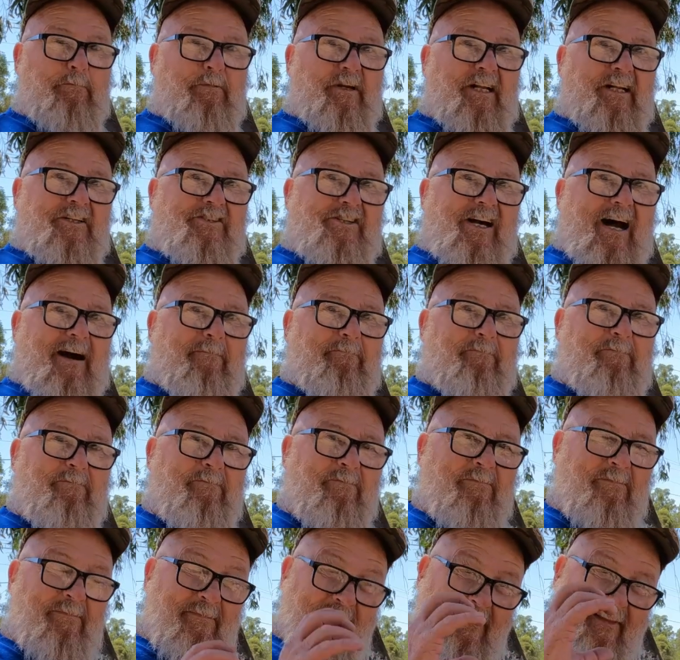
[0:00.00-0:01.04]
and a jump,
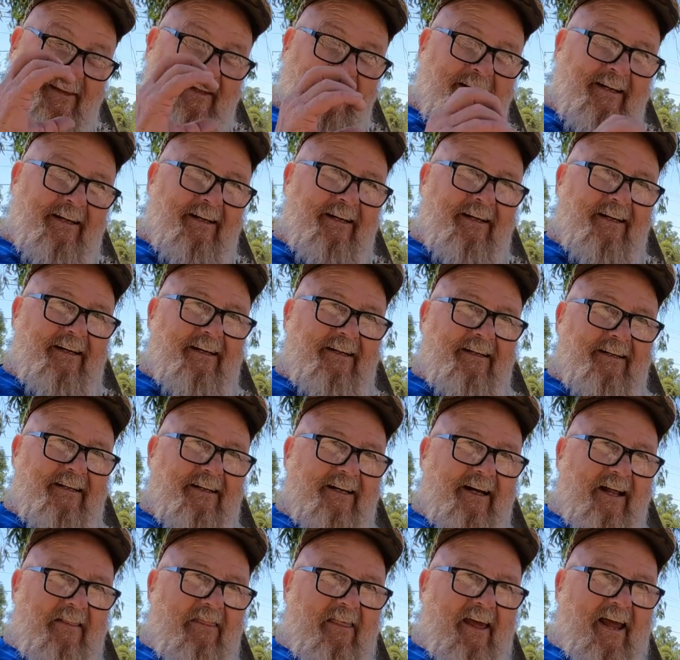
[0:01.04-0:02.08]

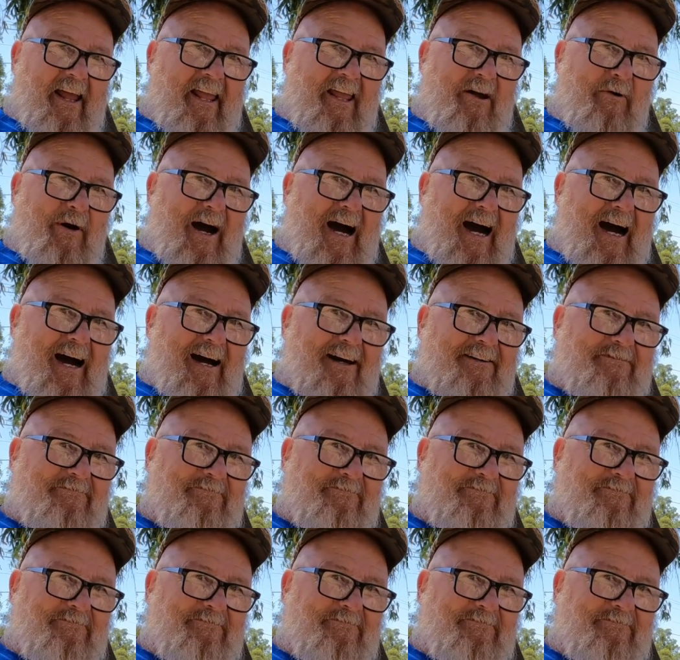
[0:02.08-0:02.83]
and there you are.